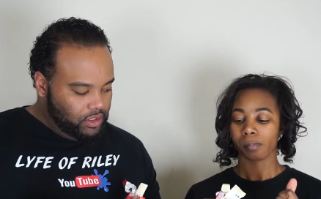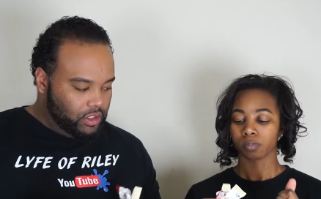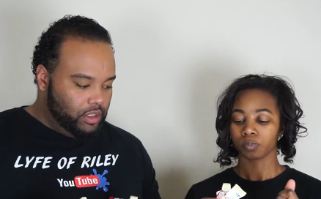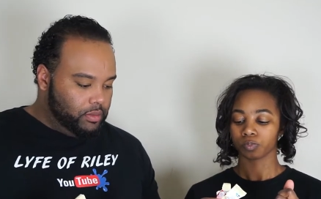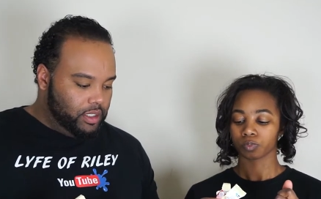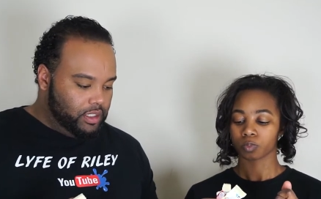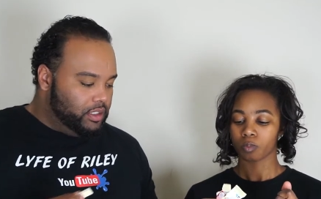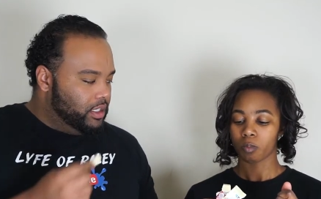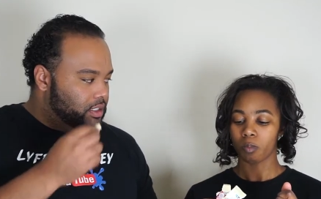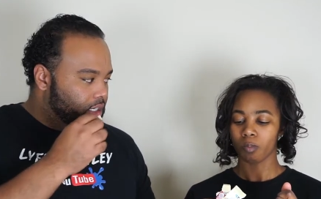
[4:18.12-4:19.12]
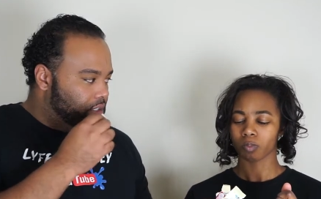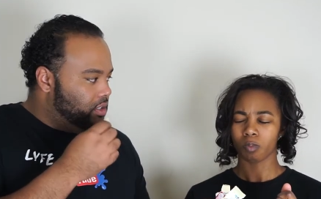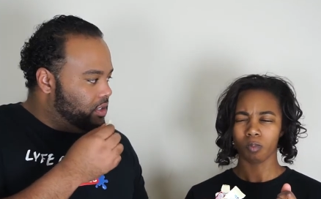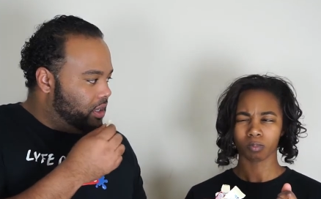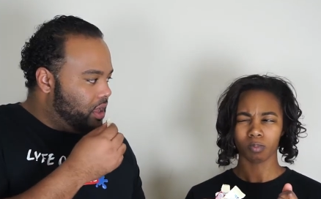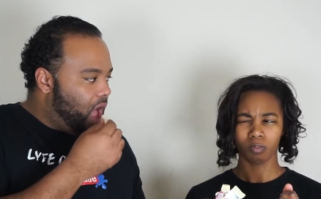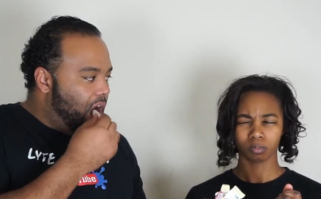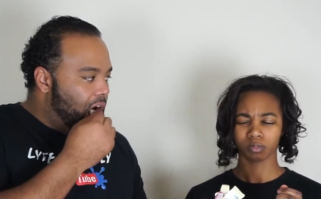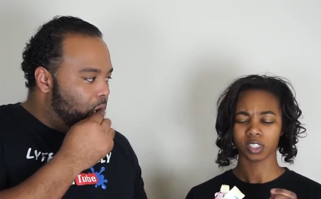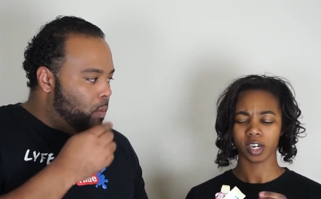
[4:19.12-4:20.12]
Speaker 1: good, but it doesn't taste like cheesecake.
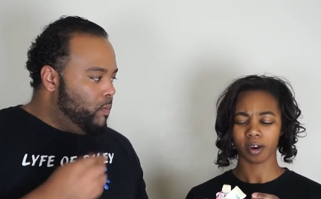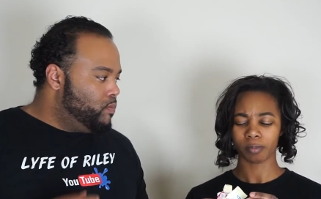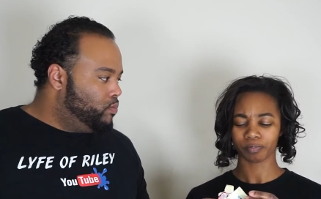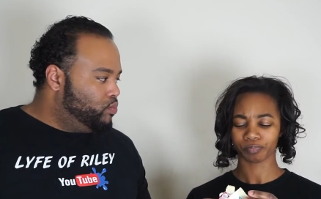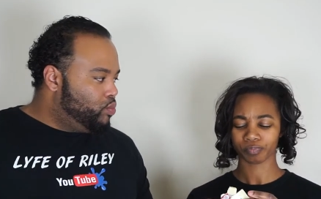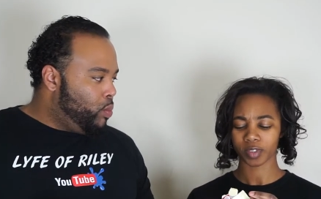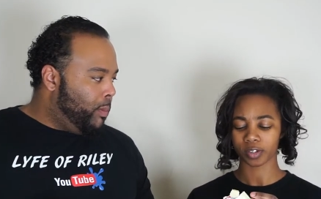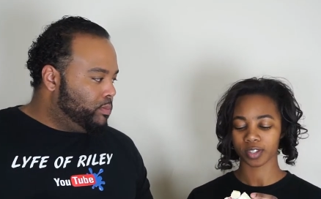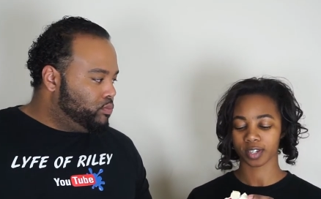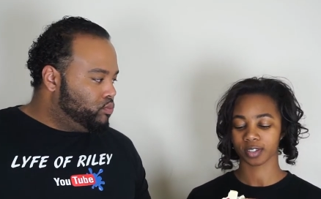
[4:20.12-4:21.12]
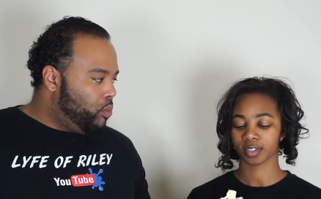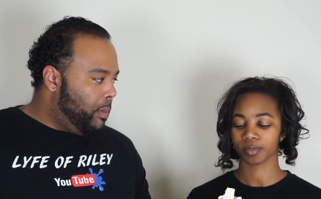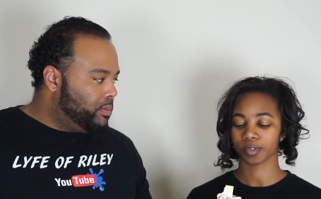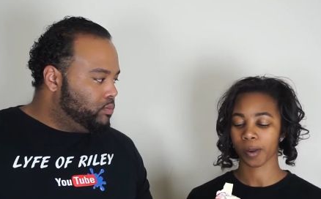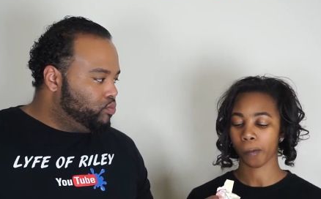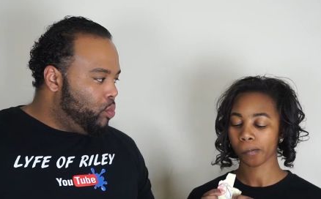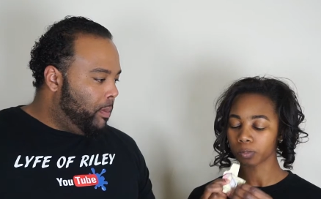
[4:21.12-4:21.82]
Speaker 2: Yeah, I was thinking the same thing.